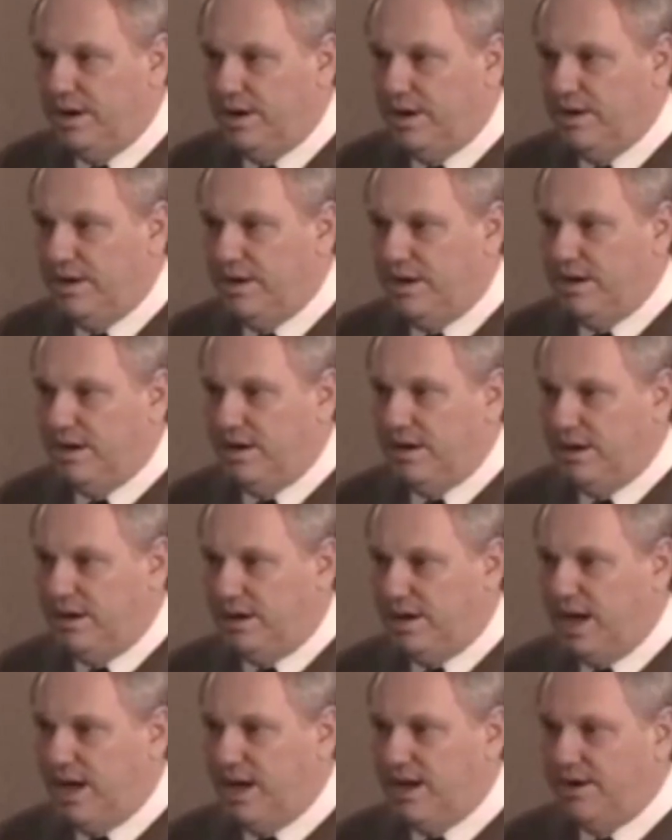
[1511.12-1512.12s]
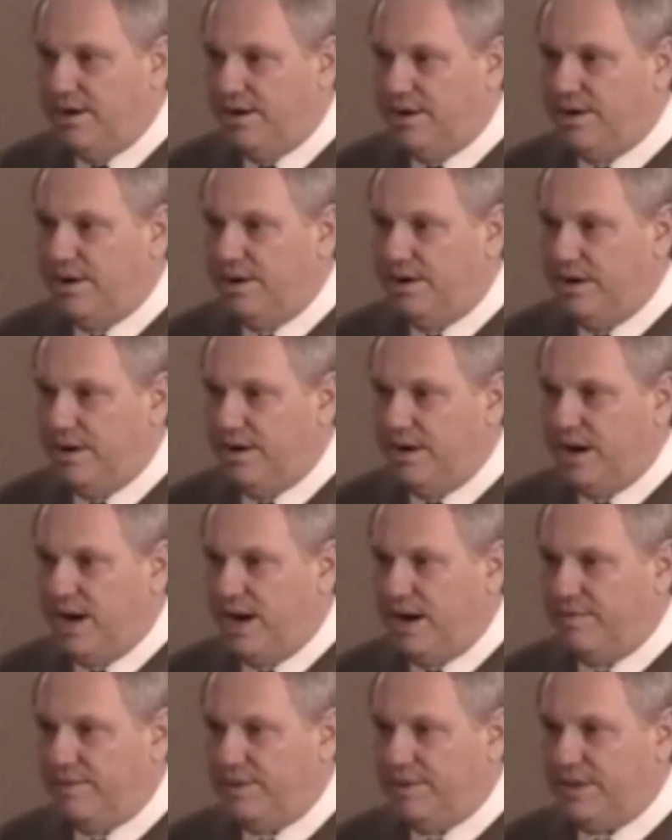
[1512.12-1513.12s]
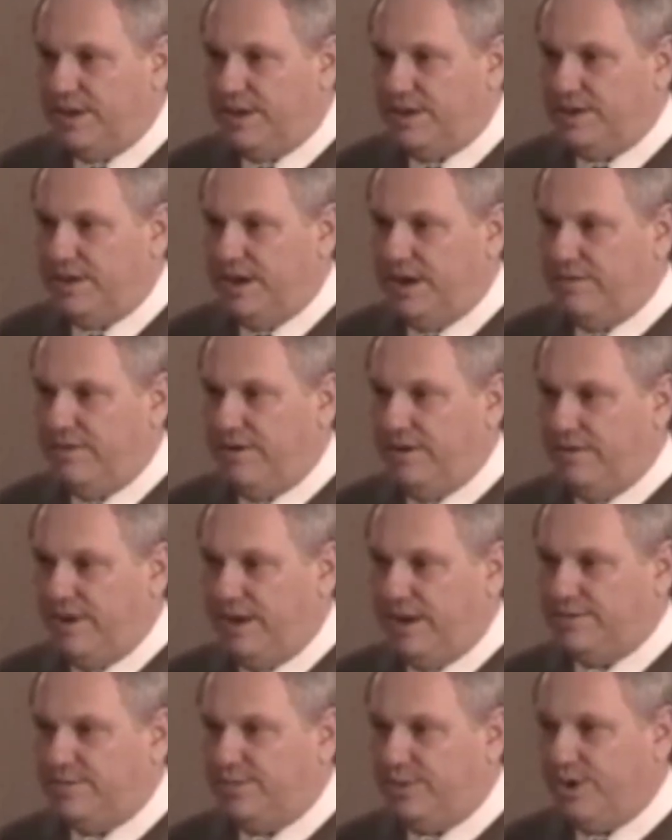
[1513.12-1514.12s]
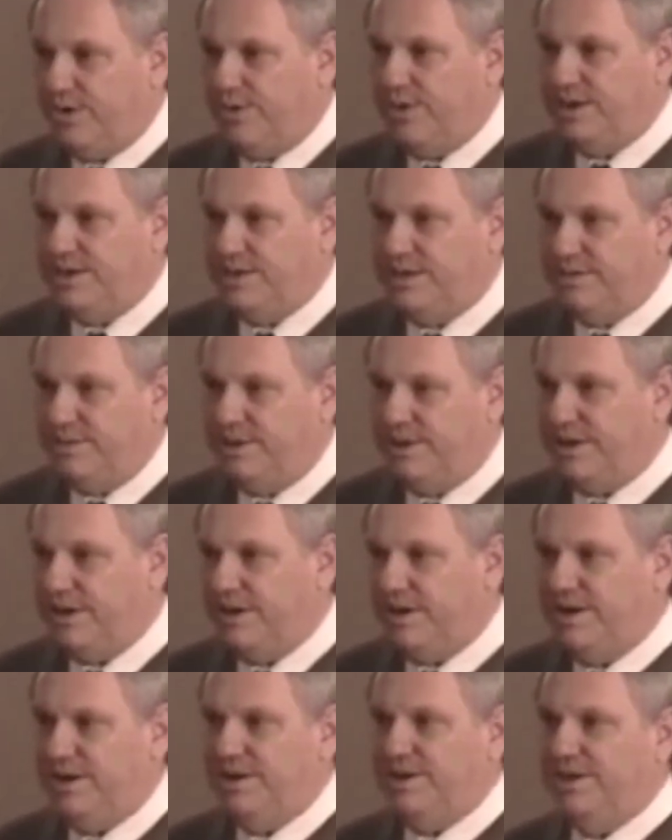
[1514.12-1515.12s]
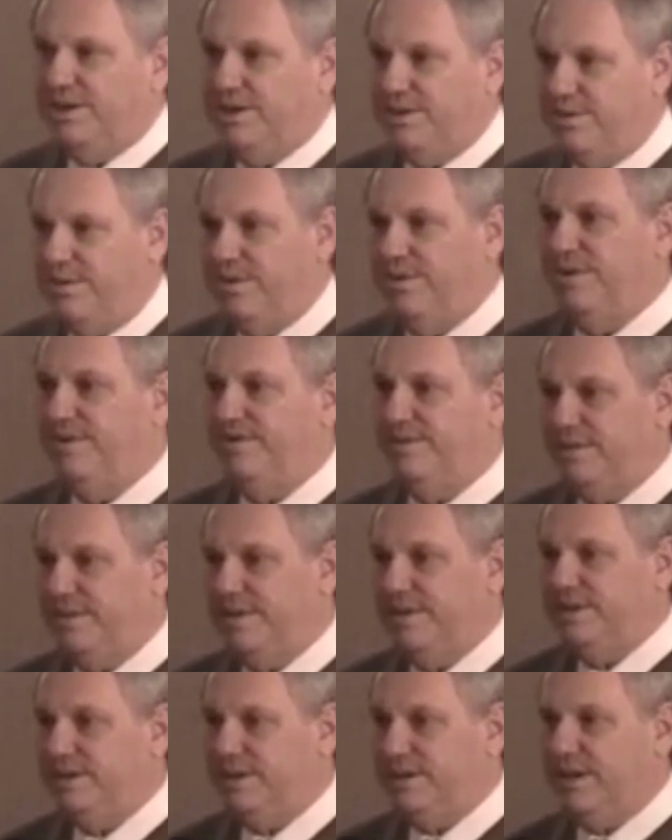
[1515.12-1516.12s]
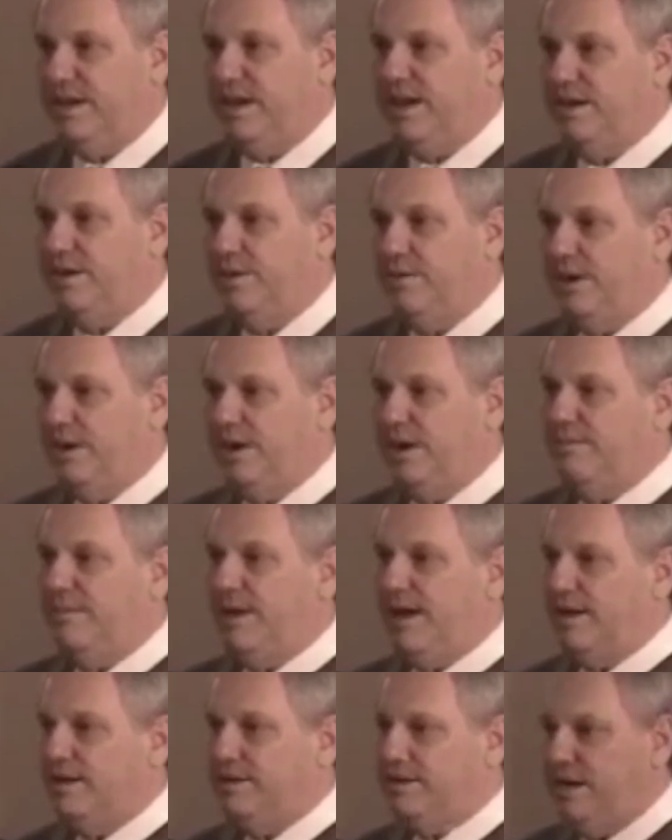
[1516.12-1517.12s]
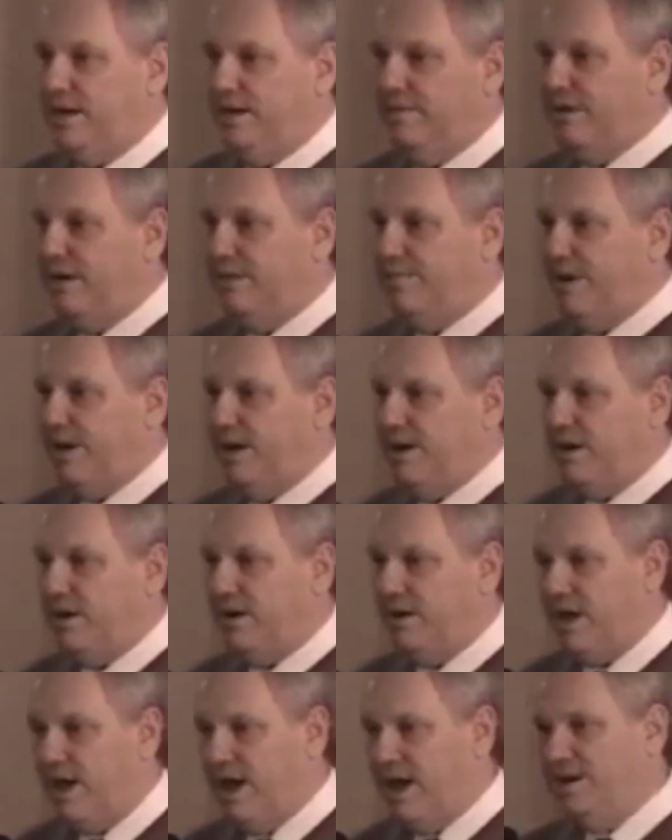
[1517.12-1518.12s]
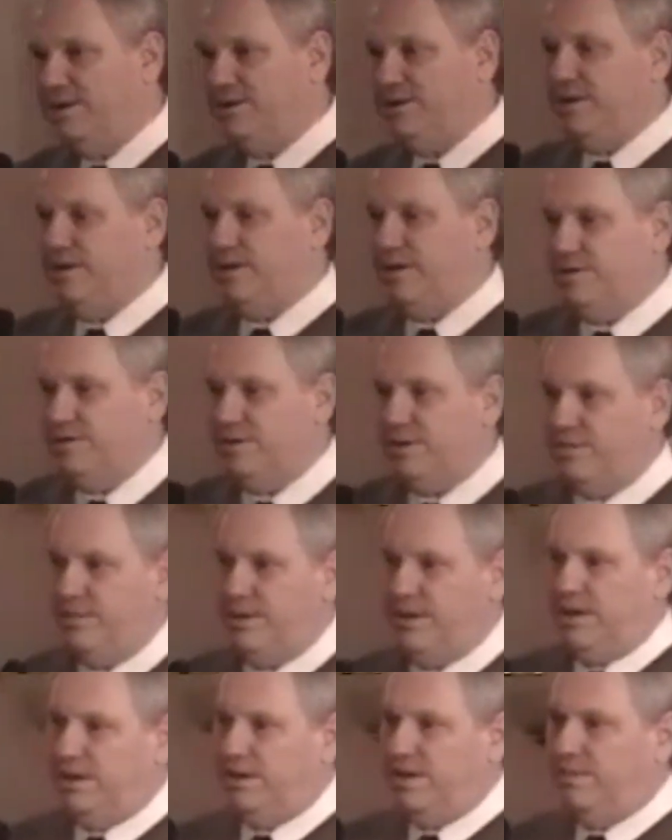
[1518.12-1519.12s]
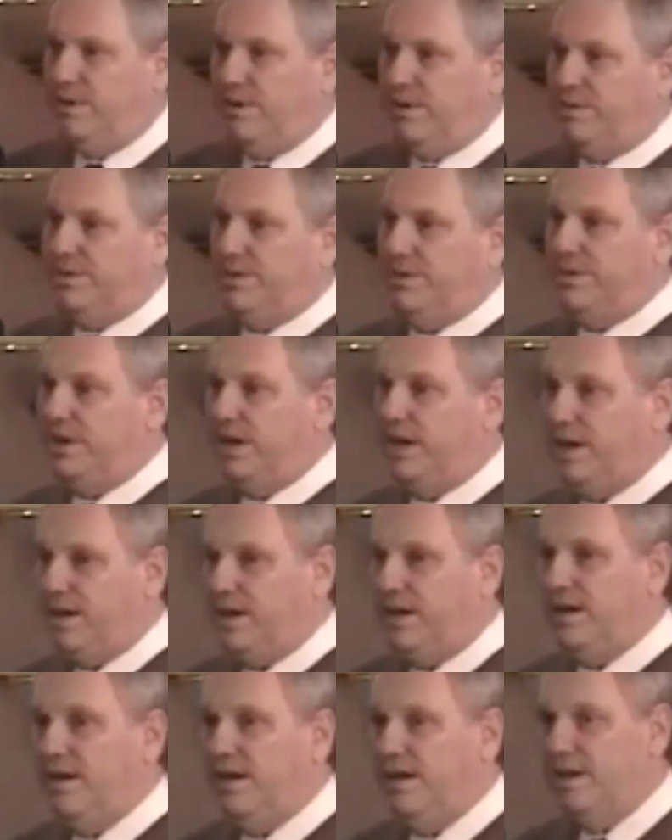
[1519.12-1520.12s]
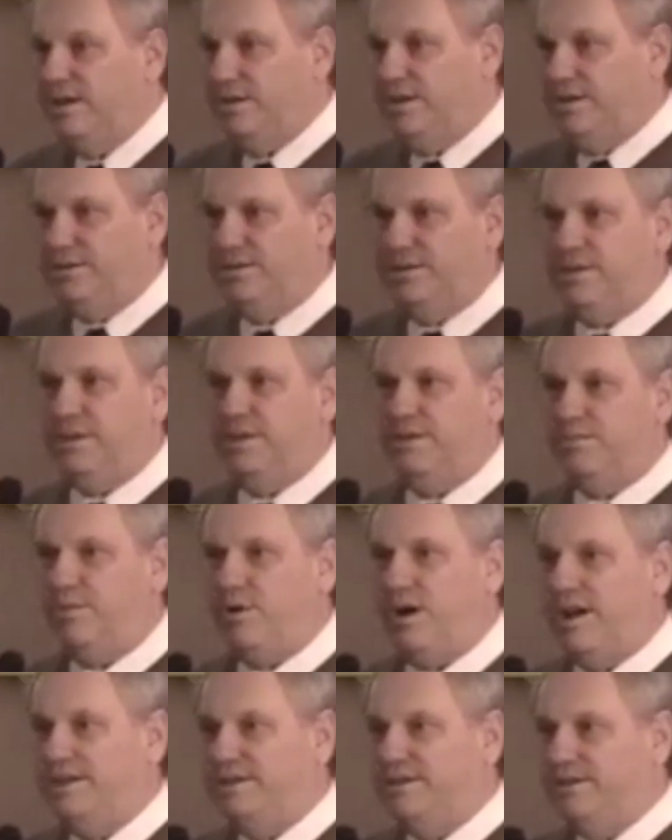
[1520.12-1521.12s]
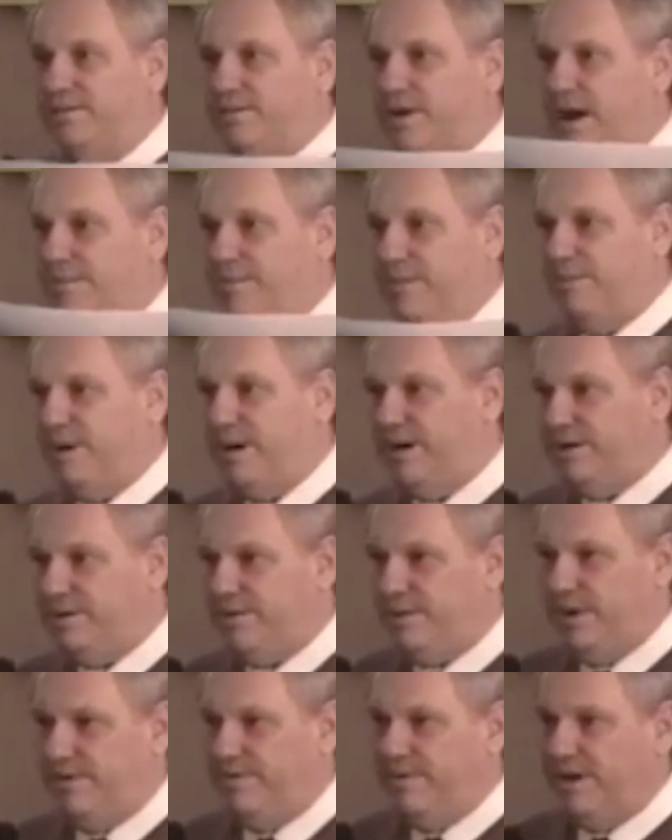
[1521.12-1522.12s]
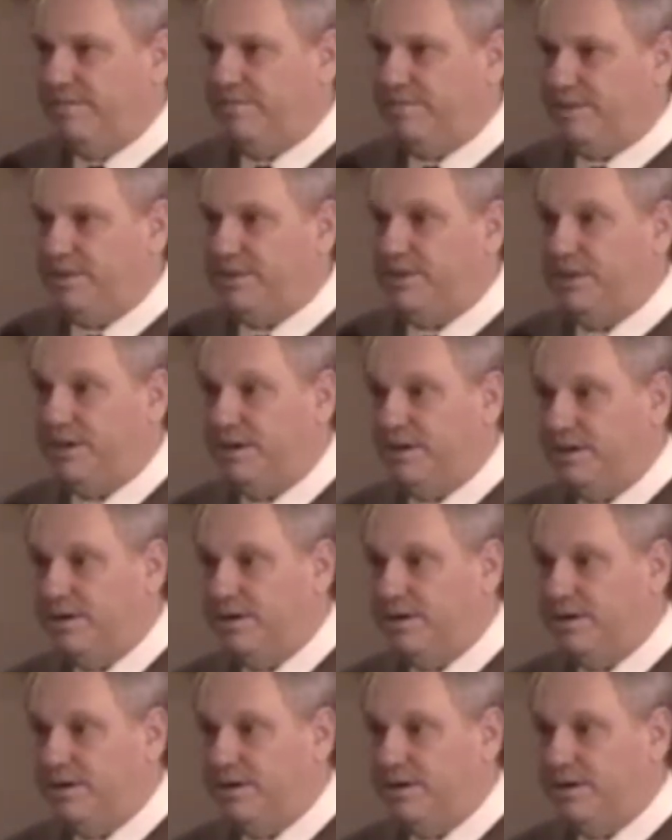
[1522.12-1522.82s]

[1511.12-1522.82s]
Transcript: And then later in the conversation, after you've asked more questions about the condition of the roof and this and that, you want to come back and say, if I paid all cash and closed immediately, what would you take? You'll see the price will drop about 25%.